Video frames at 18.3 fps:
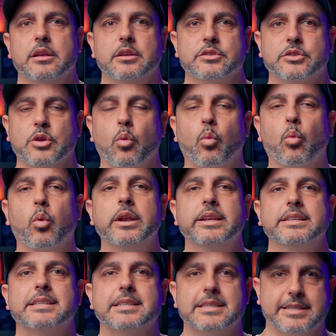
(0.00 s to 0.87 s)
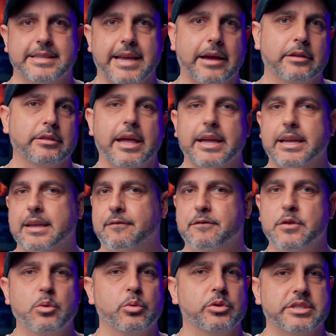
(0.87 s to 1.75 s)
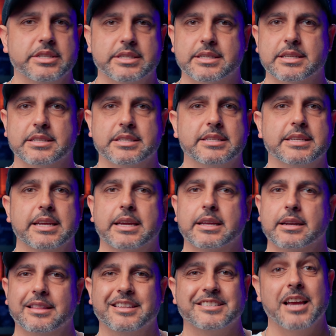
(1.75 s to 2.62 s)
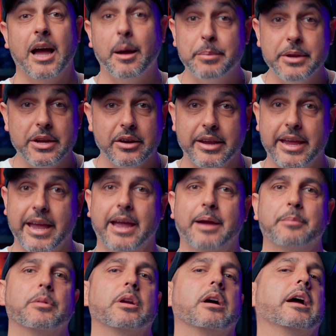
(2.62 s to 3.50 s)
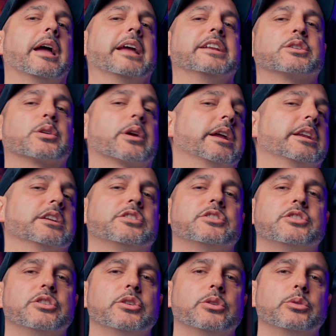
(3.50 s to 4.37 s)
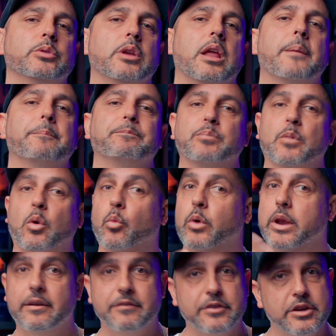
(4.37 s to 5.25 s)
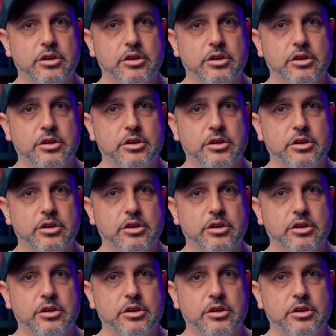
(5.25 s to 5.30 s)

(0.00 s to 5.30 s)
So what does it sound like if you were just to stick it on the top of your camera and try to shoot whatever you're